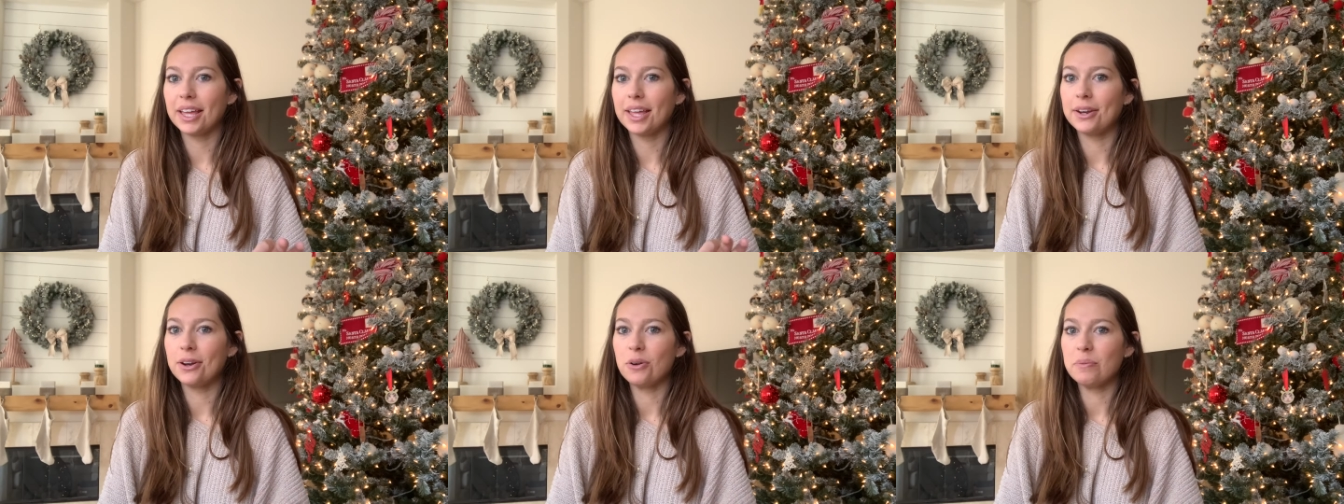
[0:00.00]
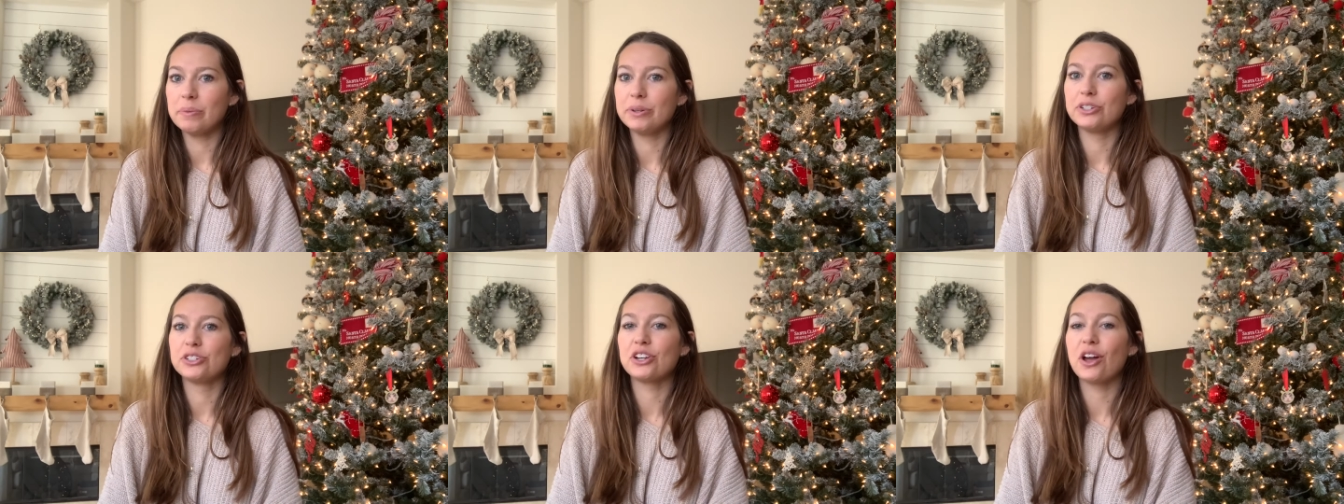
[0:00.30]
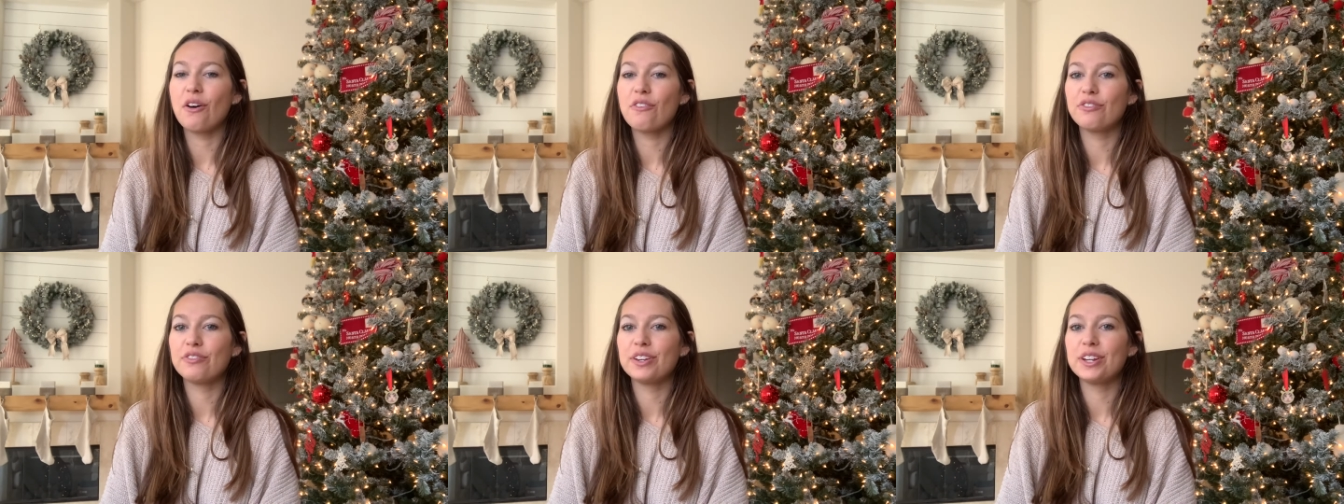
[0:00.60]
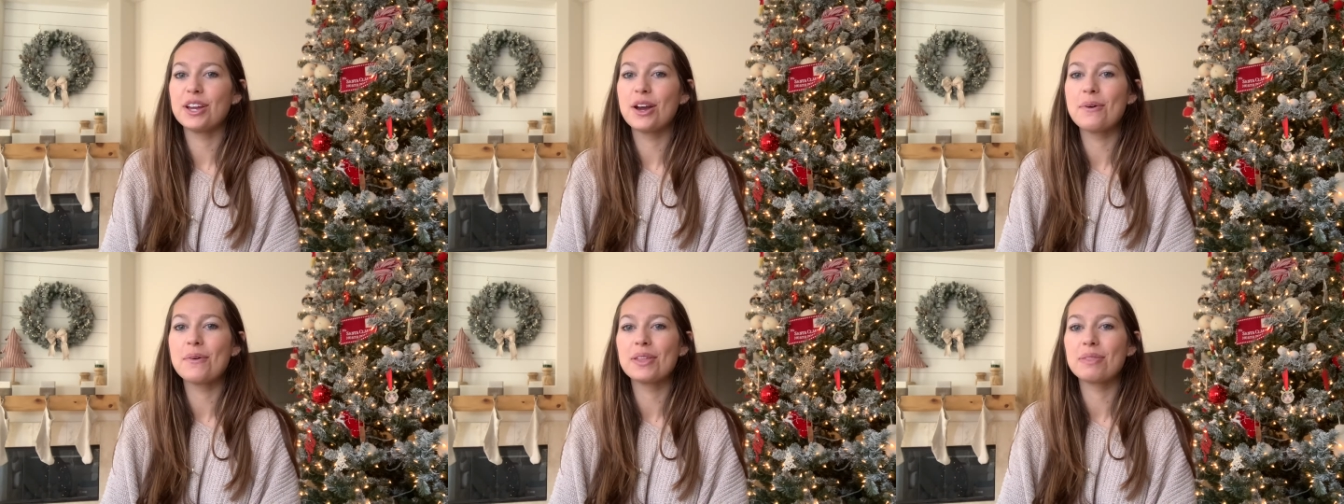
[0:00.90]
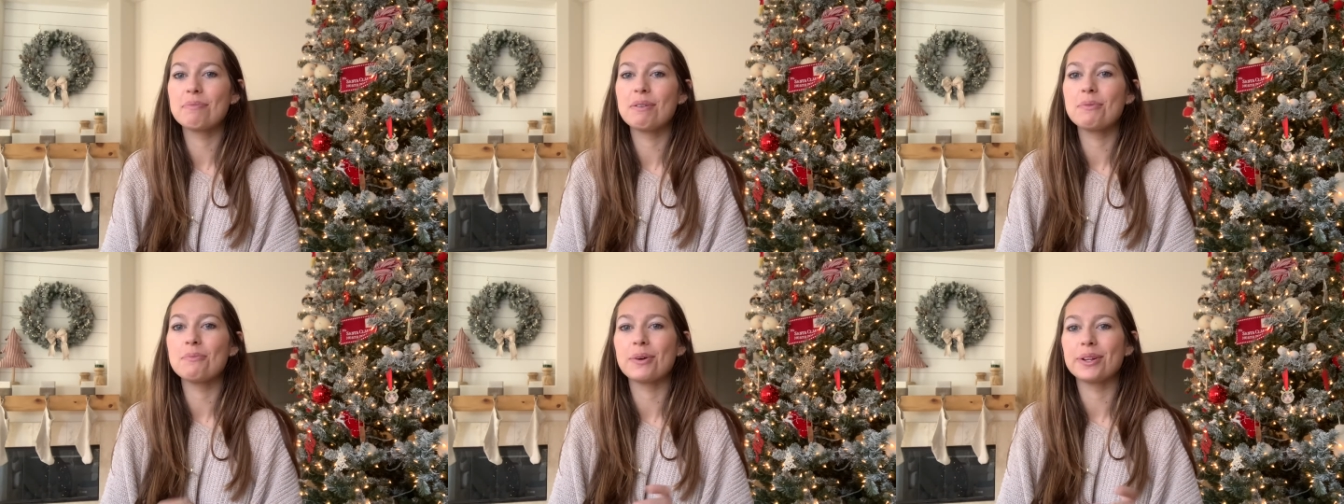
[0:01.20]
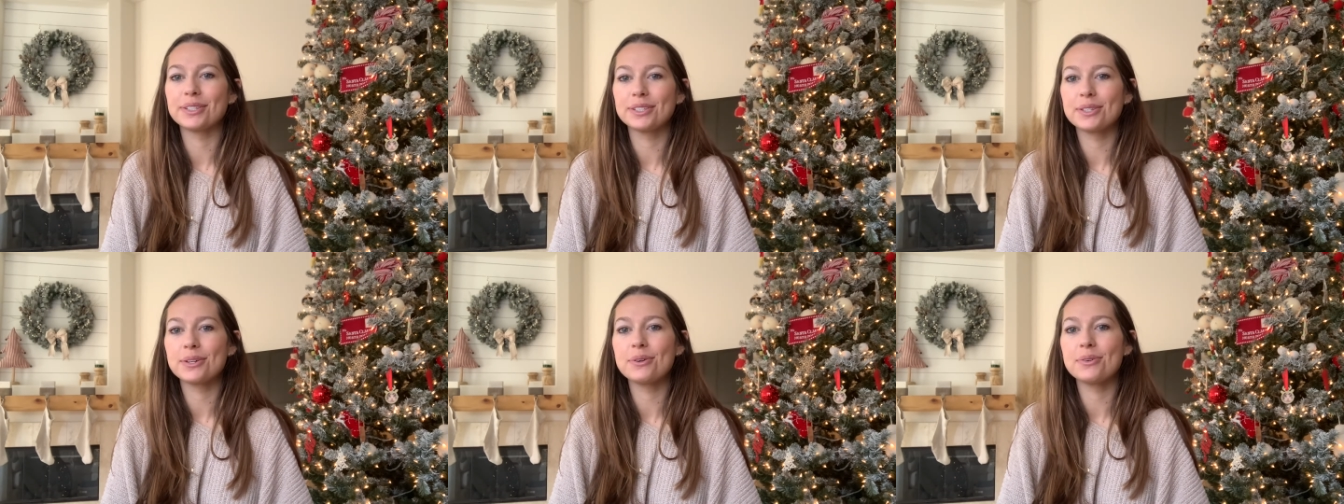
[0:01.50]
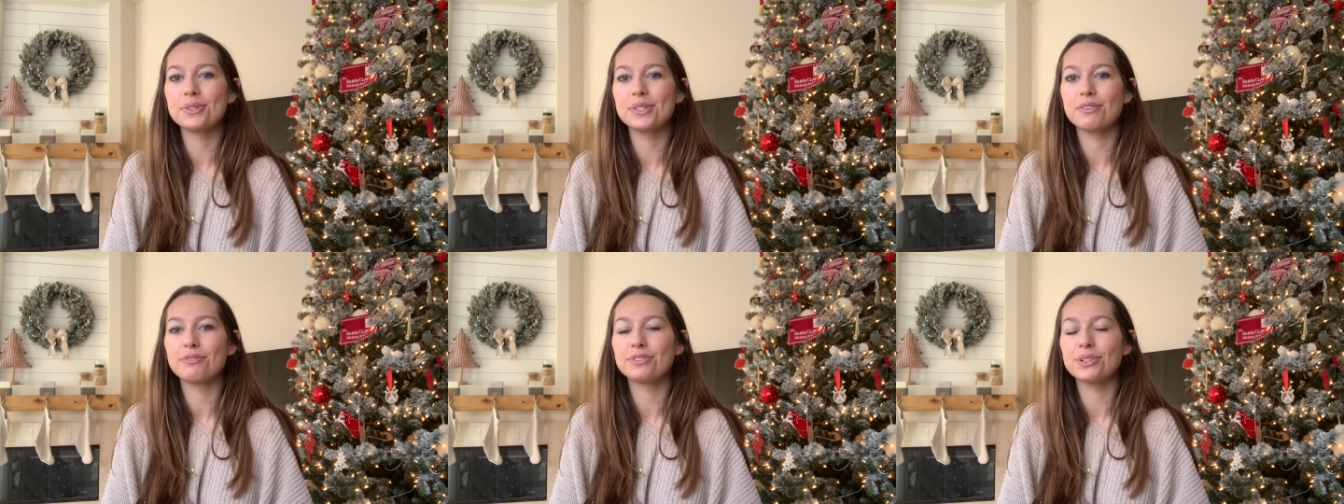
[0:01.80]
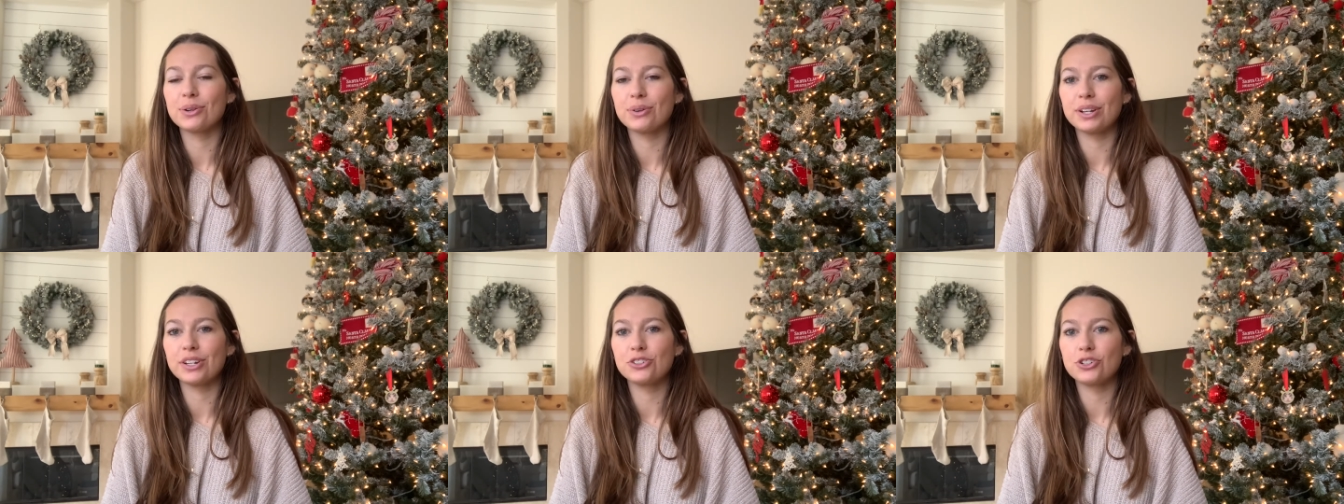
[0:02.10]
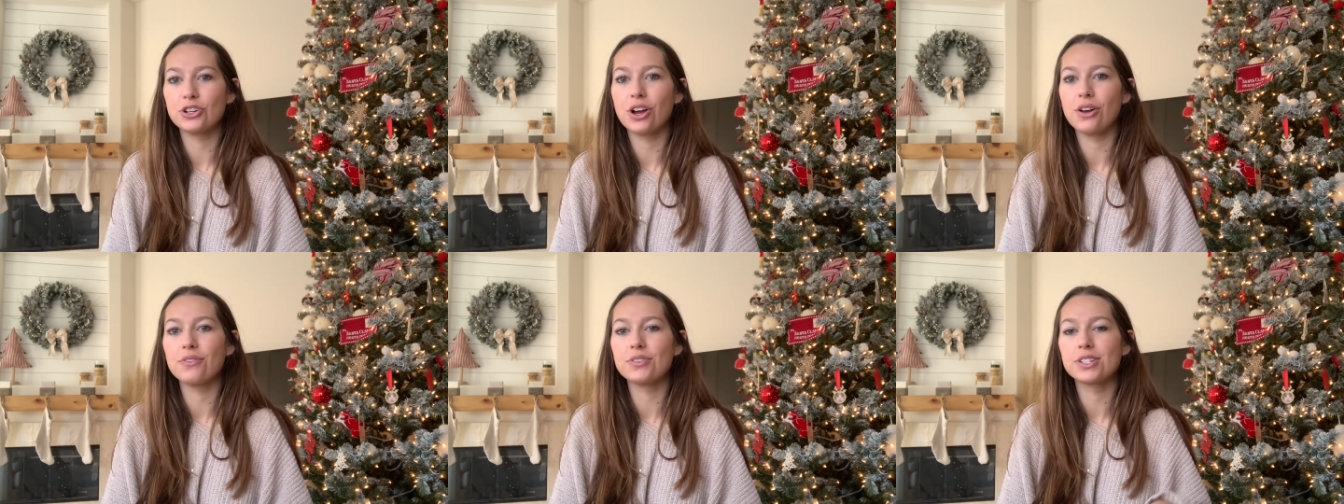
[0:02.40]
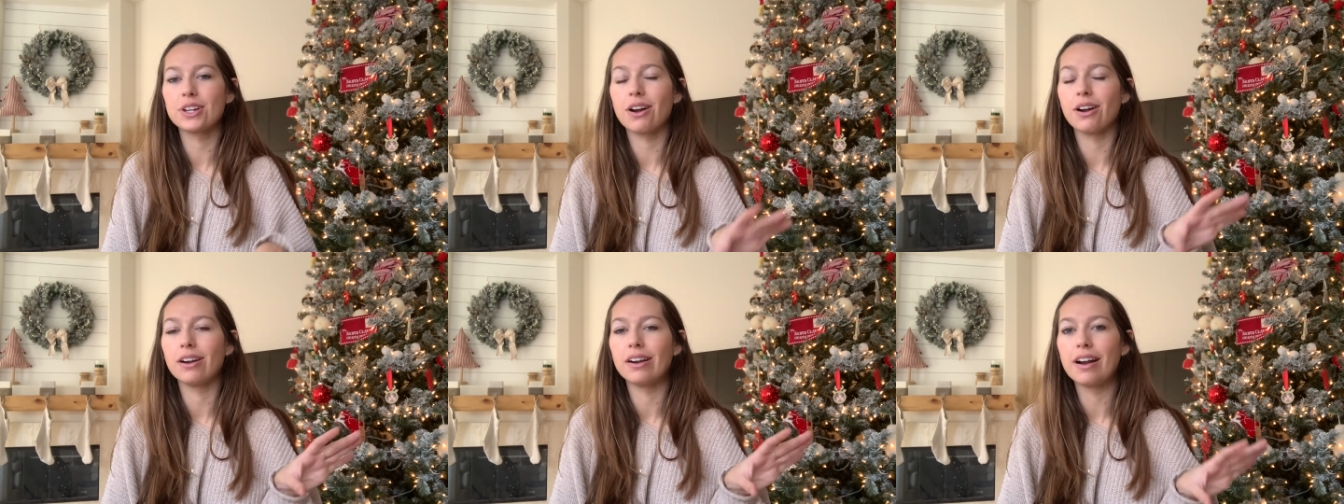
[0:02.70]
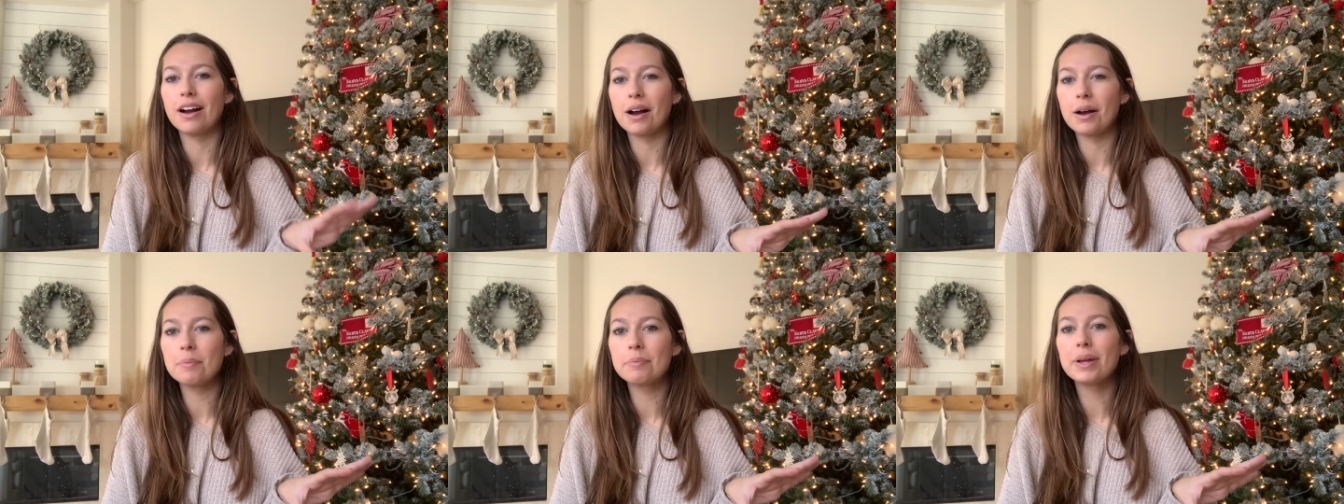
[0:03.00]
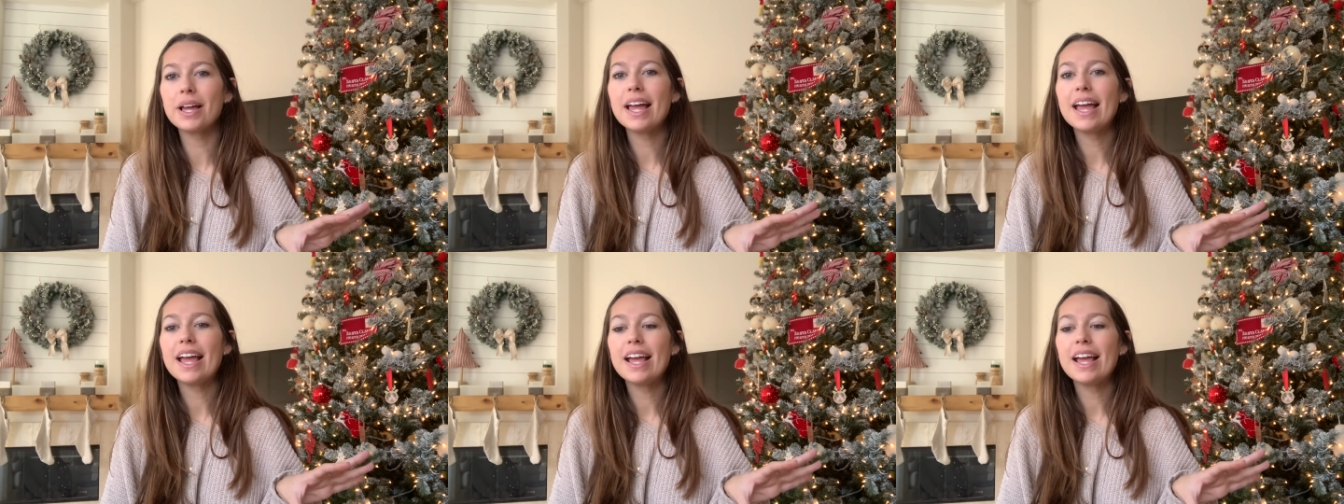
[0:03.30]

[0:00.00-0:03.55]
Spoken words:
and open shelf video with me once those floating shelves are up,